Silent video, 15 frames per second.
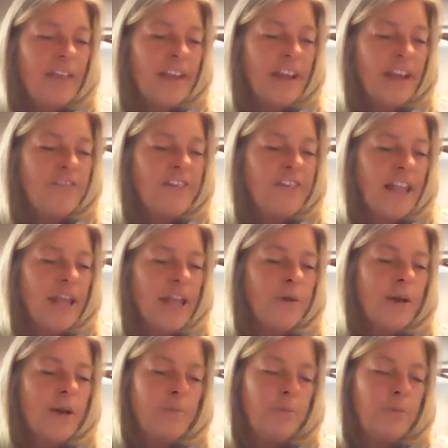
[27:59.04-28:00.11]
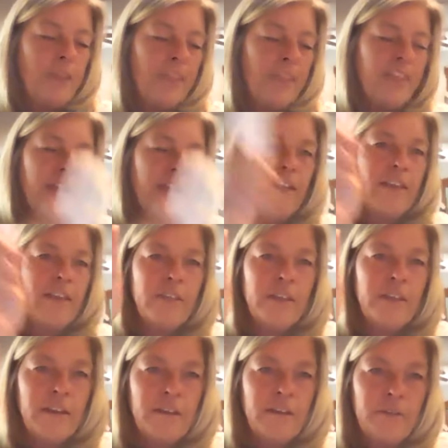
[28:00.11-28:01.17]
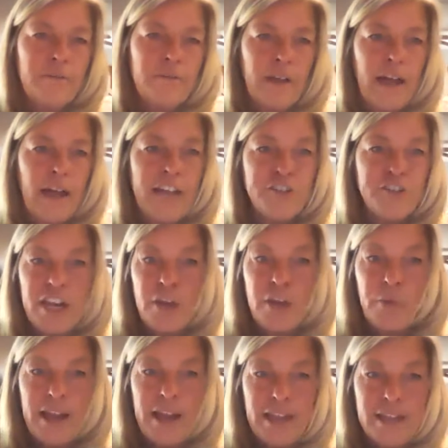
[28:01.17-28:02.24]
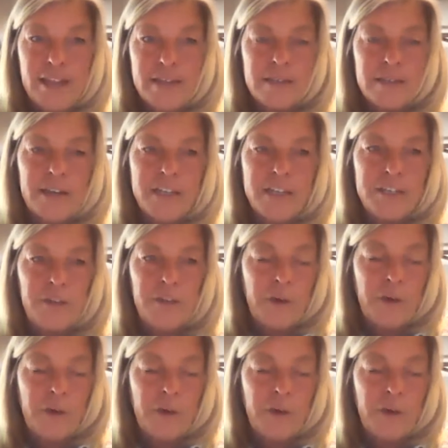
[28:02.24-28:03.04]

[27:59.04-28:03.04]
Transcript: And then I follow up with the hydrating radiance. So I do